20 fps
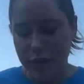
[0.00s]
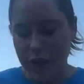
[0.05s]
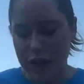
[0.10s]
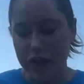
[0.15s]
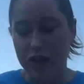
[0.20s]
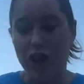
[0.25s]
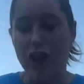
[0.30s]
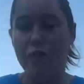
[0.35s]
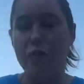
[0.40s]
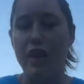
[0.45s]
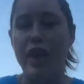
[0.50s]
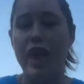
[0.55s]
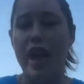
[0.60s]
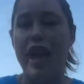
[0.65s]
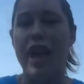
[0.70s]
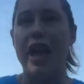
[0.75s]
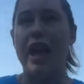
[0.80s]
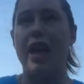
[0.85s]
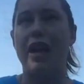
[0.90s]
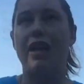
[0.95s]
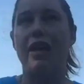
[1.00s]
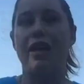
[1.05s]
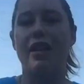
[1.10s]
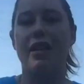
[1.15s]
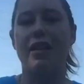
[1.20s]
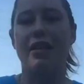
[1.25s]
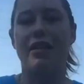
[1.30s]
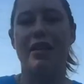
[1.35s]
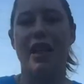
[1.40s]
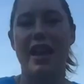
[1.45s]
Joe McKay
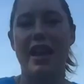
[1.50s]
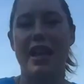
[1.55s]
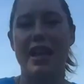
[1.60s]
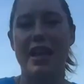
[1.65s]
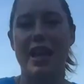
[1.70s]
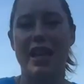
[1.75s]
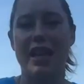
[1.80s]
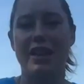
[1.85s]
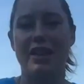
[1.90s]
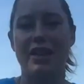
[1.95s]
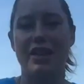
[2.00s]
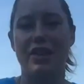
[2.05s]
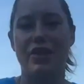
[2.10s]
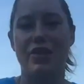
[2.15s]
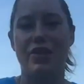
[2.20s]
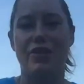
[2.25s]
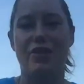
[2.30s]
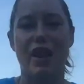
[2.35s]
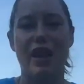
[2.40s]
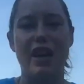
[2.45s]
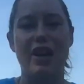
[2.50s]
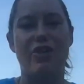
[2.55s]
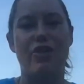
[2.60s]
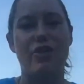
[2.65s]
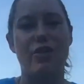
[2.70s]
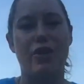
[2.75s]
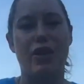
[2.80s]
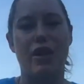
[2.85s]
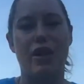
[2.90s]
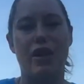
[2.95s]
likened it to Freddy
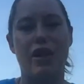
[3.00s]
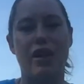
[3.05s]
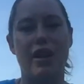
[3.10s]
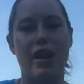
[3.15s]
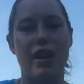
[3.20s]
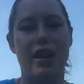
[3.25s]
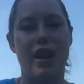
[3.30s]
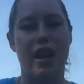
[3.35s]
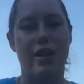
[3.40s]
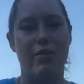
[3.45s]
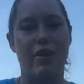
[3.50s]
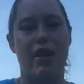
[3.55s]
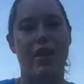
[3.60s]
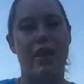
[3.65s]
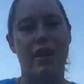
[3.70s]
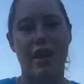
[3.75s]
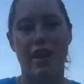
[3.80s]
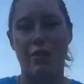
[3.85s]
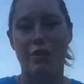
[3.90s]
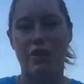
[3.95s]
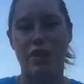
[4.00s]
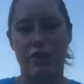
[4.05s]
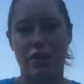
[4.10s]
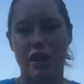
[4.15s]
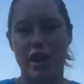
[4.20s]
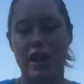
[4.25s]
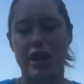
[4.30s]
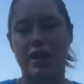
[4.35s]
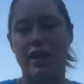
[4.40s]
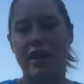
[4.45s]
Krueger in Nightmare on Elm
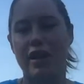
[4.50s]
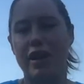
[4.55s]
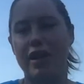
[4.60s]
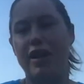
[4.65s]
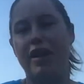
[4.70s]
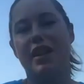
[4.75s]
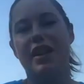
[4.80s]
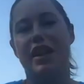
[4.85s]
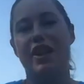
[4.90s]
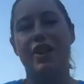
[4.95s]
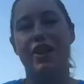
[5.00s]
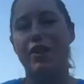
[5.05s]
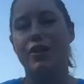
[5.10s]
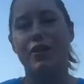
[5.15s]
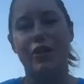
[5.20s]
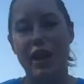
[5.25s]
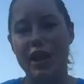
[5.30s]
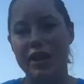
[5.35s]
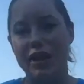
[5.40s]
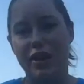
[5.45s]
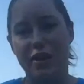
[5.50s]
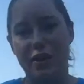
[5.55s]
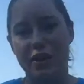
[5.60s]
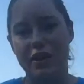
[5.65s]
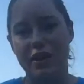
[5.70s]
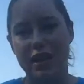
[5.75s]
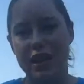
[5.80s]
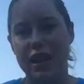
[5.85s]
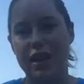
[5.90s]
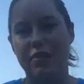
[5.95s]
Street. Like, you're afraid to go to
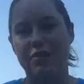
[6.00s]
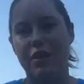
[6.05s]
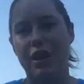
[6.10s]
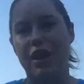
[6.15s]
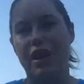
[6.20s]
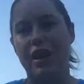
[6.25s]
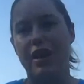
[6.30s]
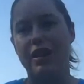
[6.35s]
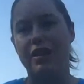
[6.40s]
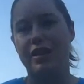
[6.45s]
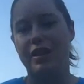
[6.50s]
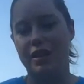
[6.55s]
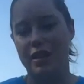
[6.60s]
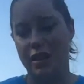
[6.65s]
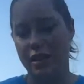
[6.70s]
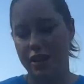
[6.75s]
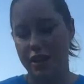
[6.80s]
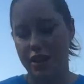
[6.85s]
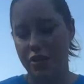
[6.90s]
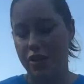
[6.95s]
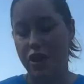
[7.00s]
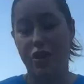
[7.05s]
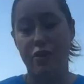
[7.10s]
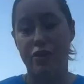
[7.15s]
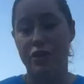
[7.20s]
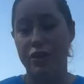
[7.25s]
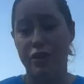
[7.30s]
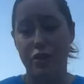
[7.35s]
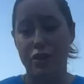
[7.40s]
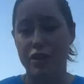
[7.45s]
sleep because
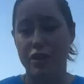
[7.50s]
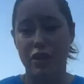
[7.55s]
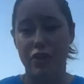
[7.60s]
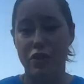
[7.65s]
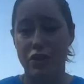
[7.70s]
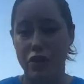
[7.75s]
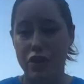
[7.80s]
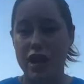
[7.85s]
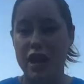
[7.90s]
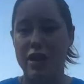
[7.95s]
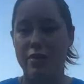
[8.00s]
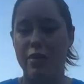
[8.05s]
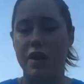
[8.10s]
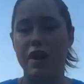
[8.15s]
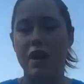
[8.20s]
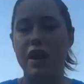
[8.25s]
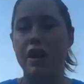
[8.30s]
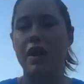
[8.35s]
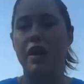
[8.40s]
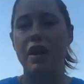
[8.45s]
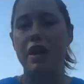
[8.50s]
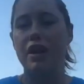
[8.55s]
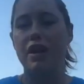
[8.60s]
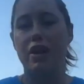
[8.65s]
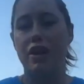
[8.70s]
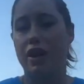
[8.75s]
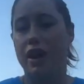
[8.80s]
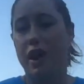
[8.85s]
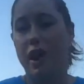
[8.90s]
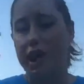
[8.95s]
as soon as you dream,
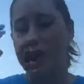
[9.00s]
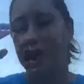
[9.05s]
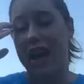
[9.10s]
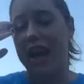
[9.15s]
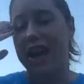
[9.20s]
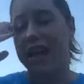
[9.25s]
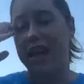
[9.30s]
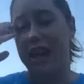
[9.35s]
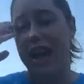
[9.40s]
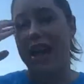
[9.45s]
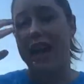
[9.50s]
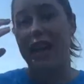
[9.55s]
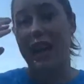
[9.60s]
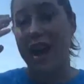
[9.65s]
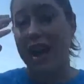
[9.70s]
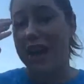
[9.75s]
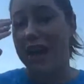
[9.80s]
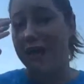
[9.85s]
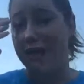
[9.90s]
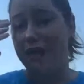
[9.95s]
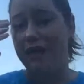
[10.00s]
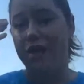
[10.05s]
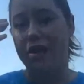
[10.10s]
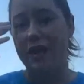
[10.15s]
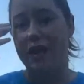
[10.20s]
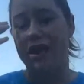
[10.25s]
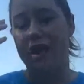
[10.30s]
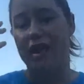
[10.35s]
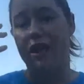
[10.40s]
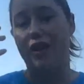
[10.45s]
you're gonna get that knife
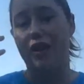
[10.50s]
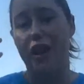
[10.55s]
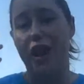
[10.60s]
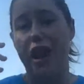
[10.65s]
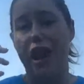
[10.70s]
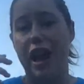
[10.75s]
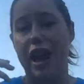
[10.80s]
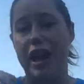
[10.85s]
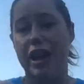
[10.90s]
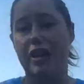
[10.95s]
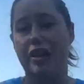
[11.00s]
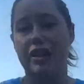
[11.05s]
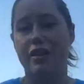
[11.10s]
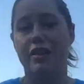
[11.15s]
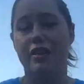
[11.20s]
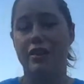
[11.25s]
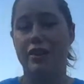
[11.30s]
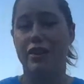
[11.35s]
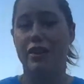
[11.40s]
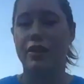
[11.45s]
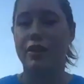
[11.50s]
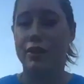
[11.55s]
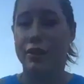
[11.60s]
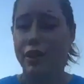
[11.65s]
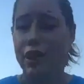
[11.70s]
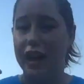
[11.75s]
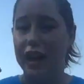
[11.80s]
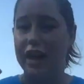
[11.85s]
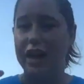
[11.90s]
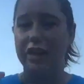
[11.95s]
in your eye, or
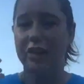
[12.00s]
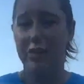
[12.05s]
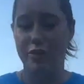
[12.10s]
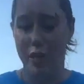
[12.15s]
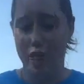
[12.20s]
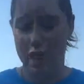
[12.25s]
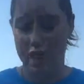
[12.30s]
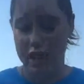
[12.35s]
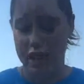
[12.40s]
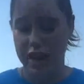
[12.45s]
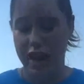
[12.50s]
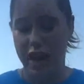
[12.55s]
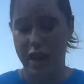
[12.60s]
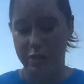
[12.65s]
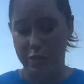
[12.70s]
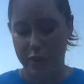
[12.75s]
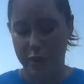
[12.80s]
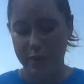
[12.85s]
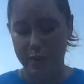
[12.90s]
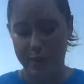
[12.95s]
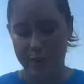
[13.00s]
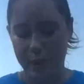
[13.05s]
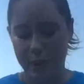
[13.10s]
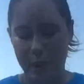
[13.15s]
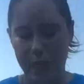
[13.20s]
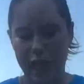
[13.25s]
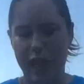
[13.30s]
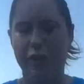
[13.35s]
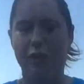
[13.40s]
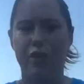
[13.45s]
Freddy waking you up.
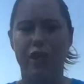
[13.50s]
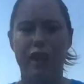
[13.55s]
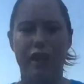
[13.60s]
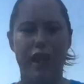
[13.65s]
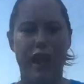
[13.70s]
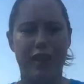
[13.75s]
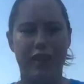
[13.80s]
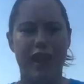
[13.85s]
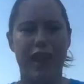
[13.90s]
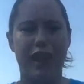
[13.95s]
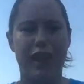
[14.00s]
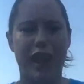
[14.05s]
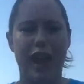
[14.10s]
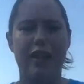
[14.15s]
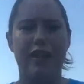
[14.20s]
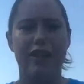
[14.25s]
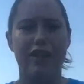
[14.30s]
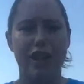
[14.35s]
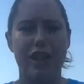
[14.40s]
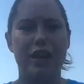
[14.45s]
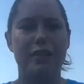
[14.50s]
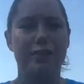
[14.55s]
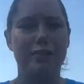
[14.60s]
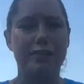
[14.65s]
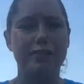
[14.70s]
I really like that analogy.